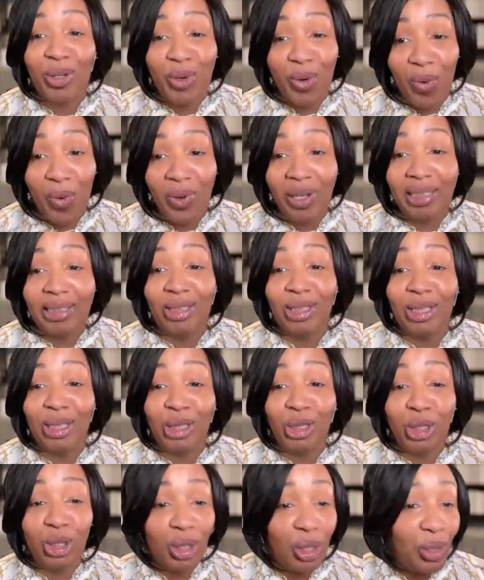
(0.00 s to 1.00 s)
going to
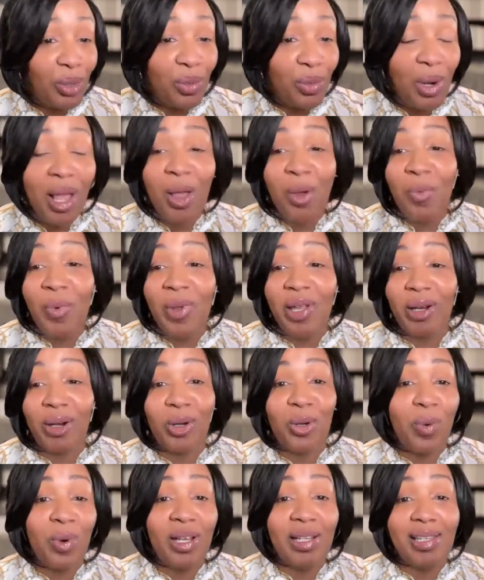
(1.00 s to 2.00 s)
do. We are
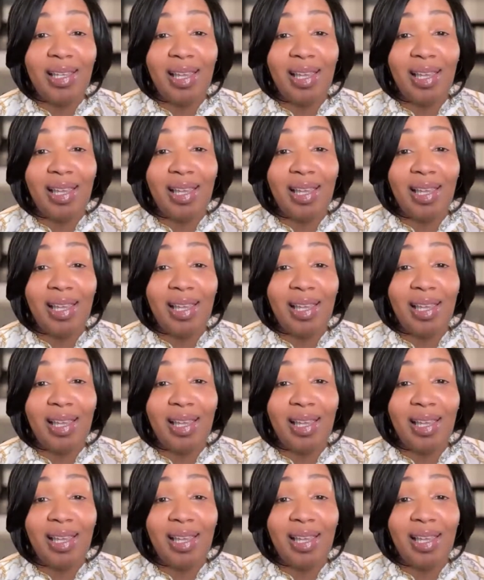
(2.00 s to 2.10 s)
going